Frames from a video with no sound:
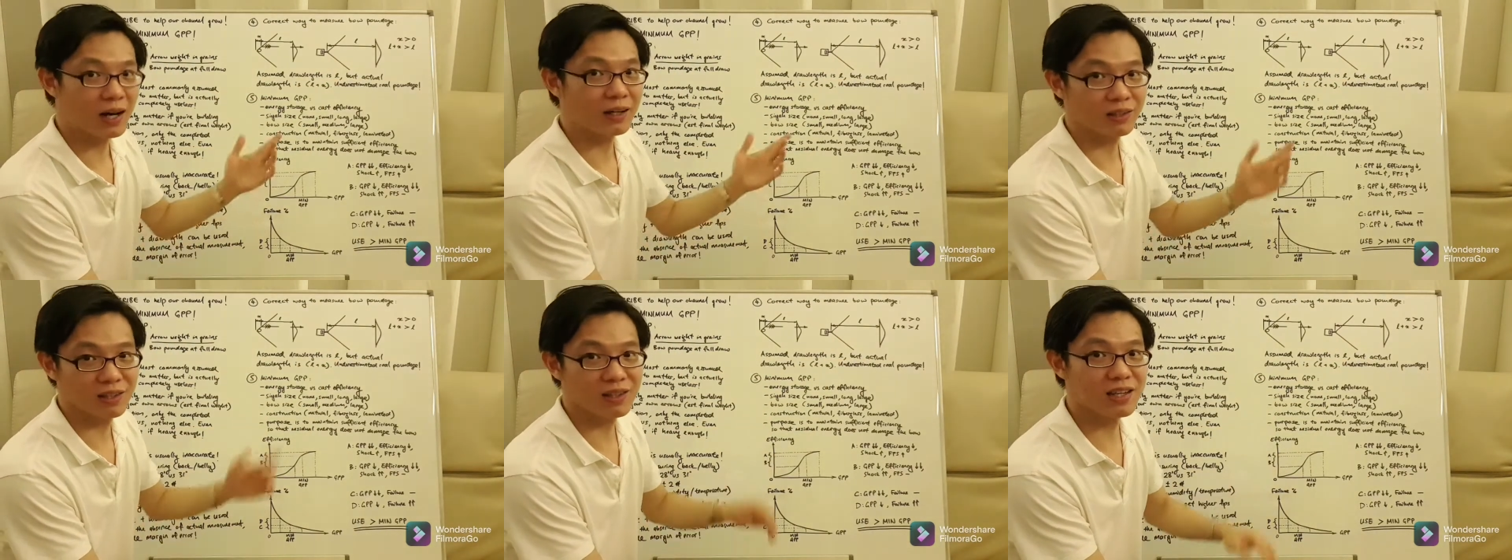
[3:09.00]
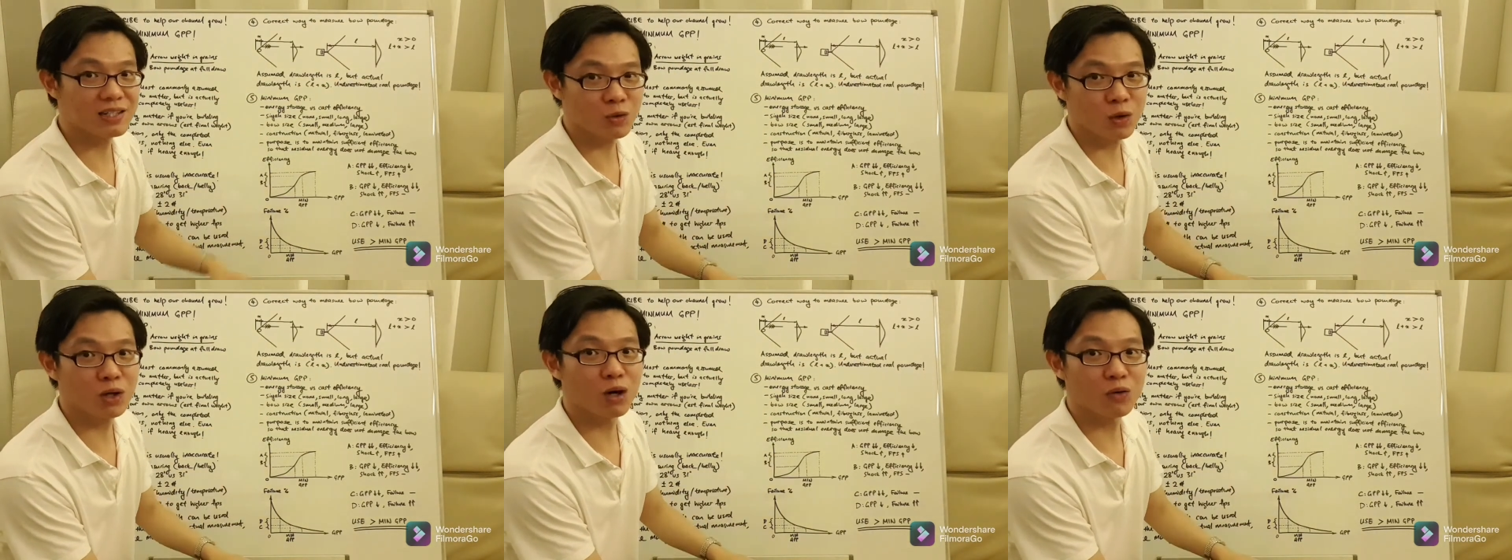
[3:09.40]
I think
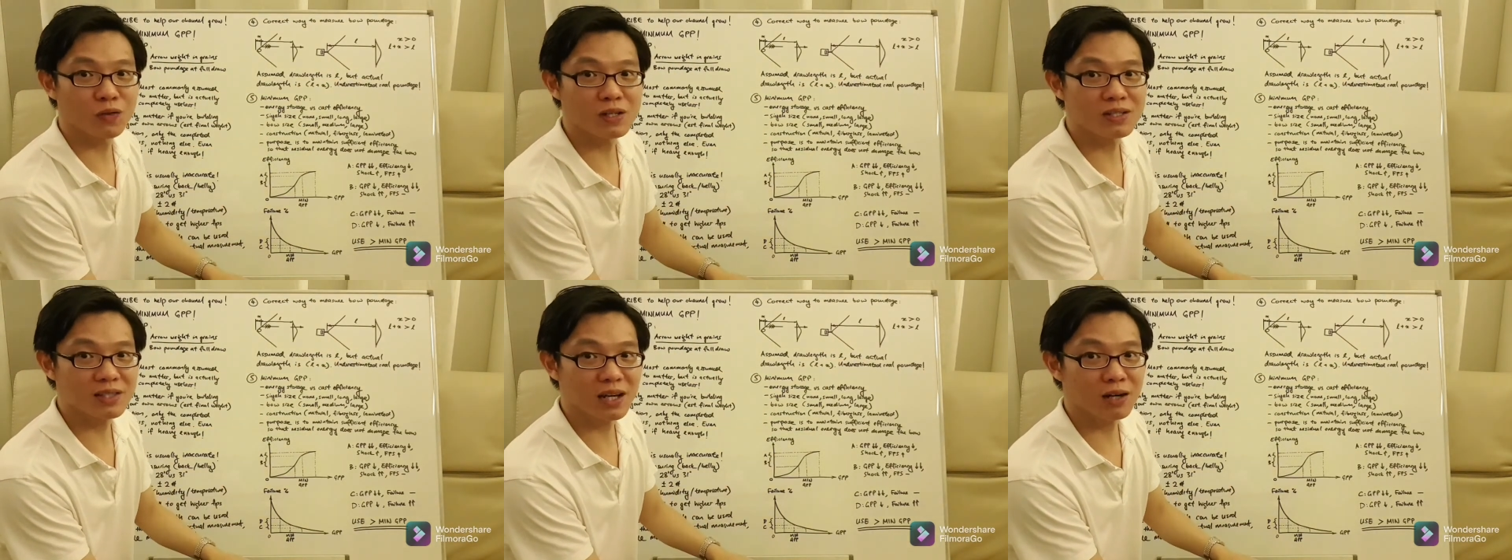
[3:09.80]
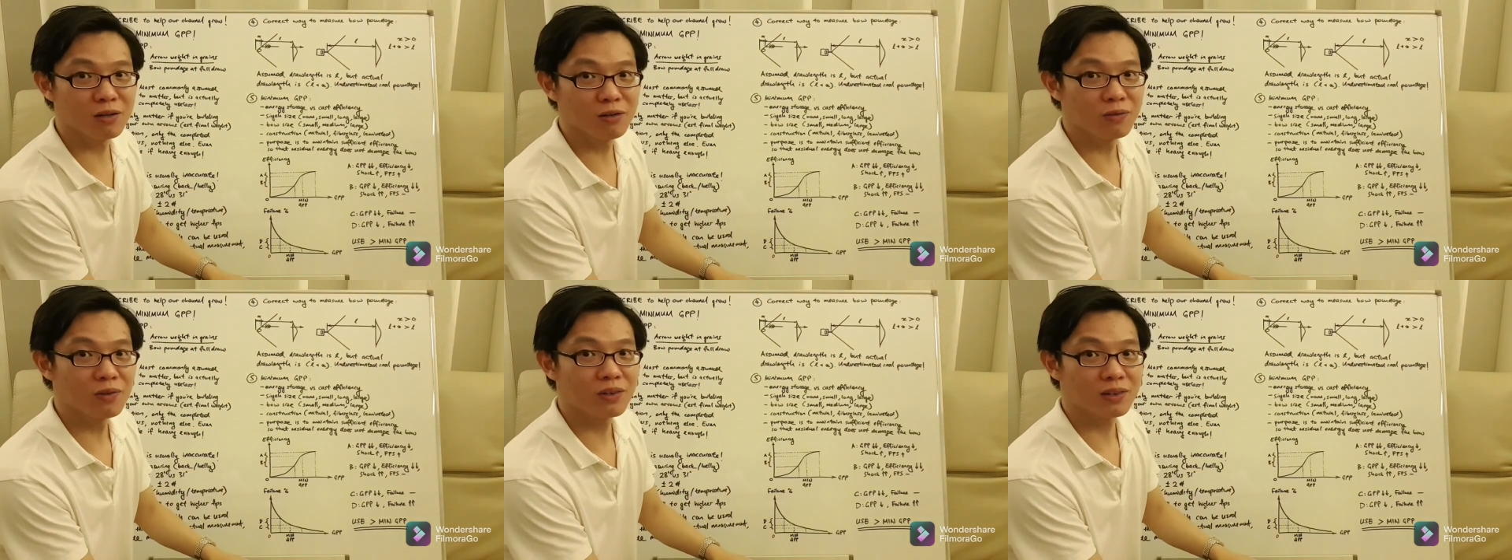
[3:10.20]
it's quite obvious
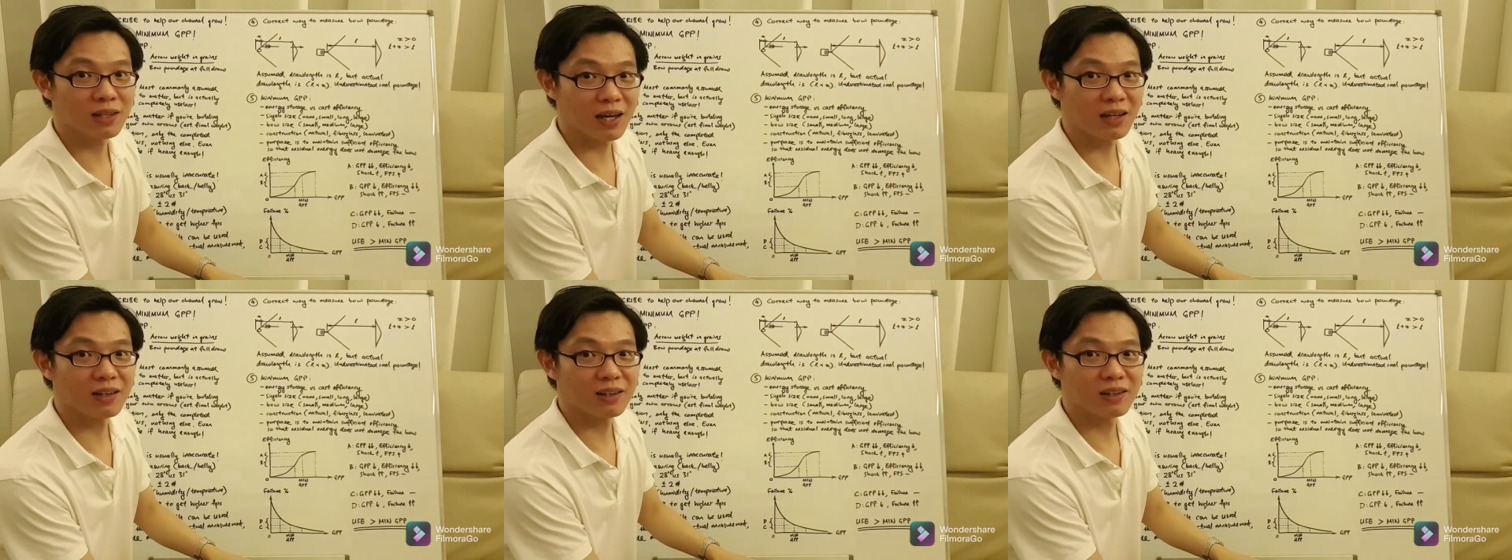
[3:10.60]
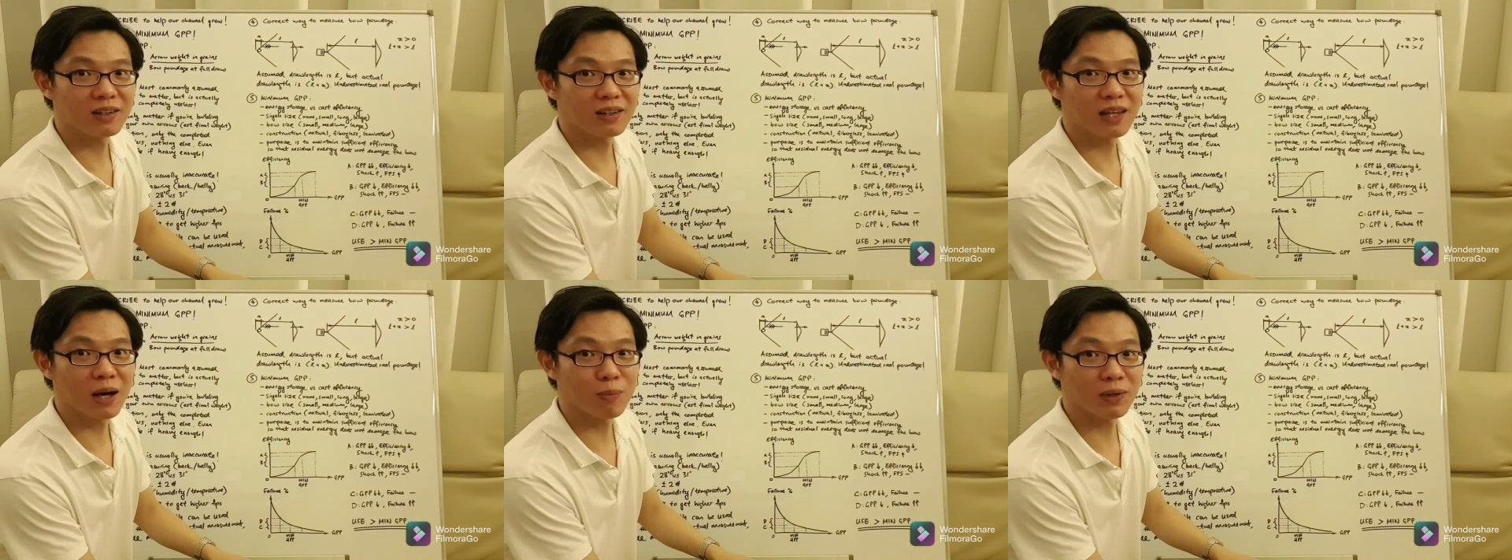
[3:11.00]
now that
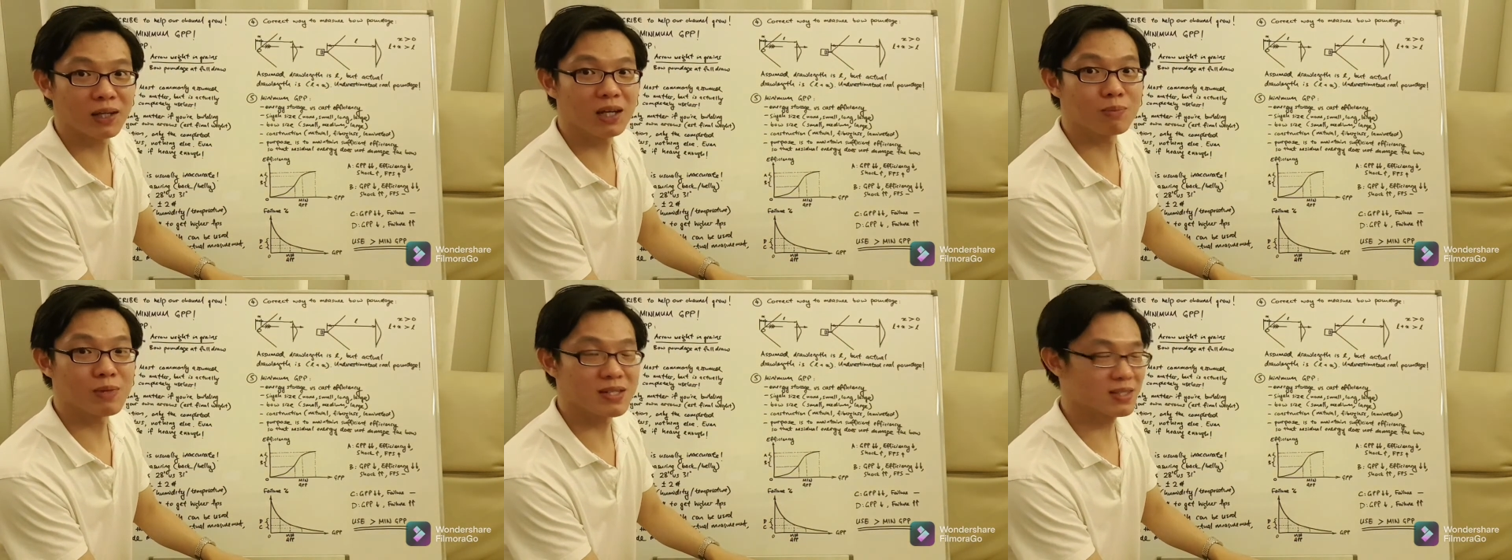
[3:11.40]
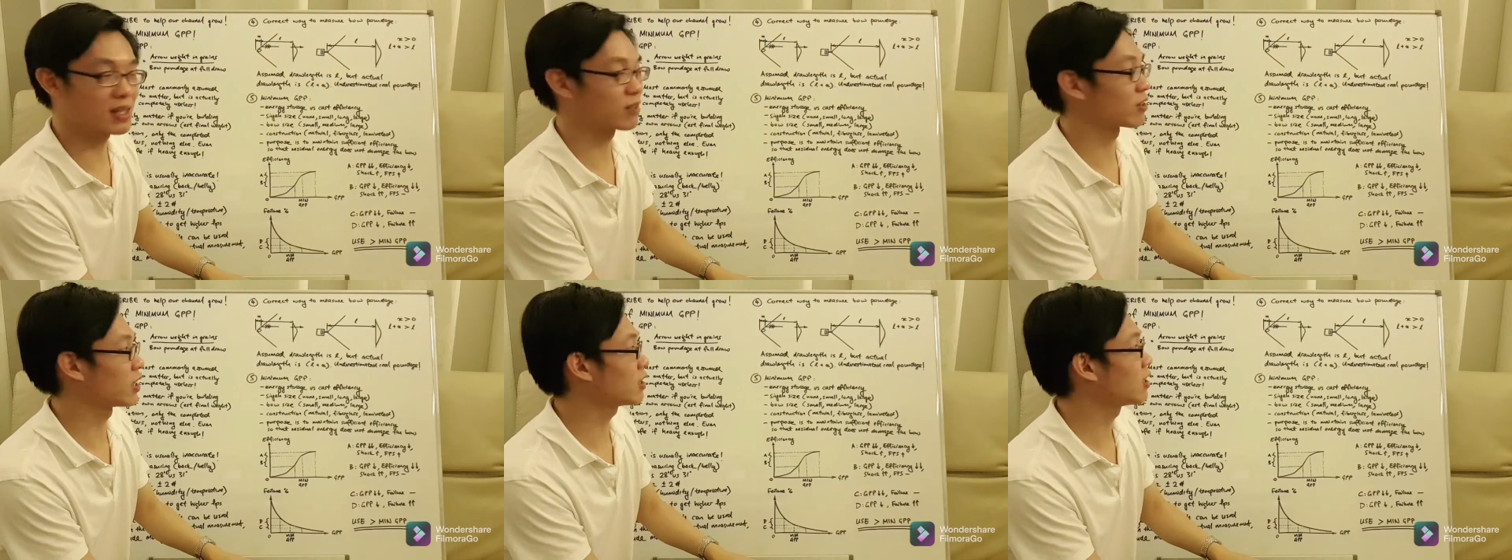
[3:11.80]
they are making a
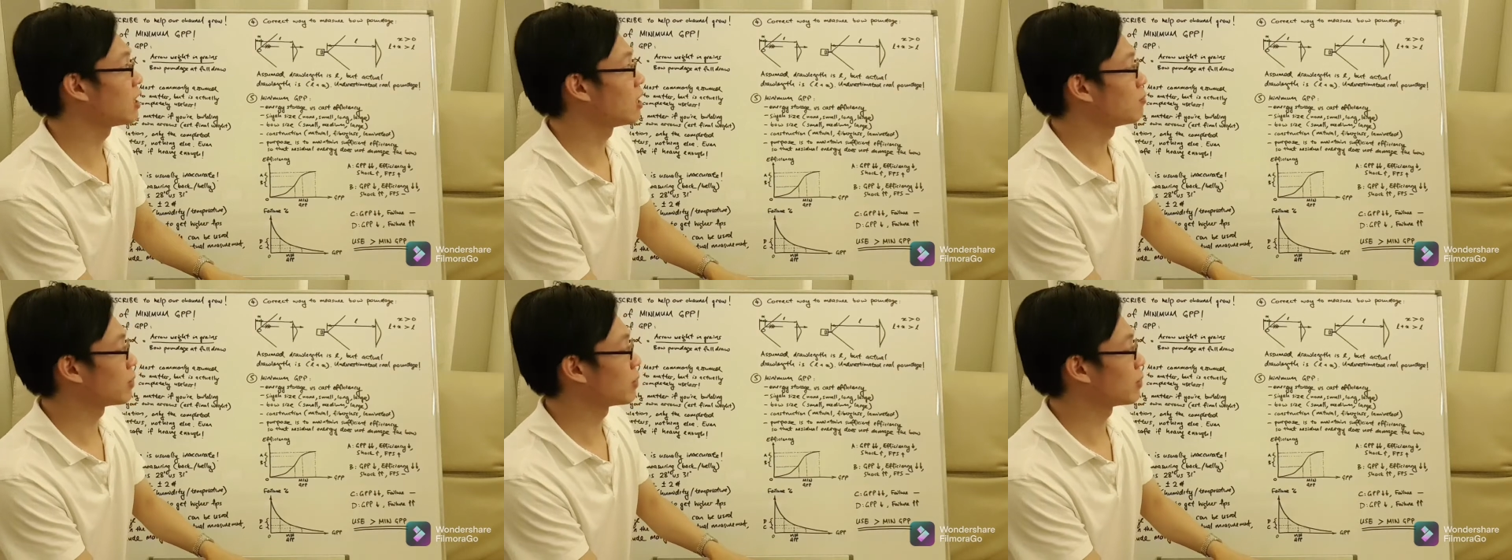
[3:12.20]
mistake, right?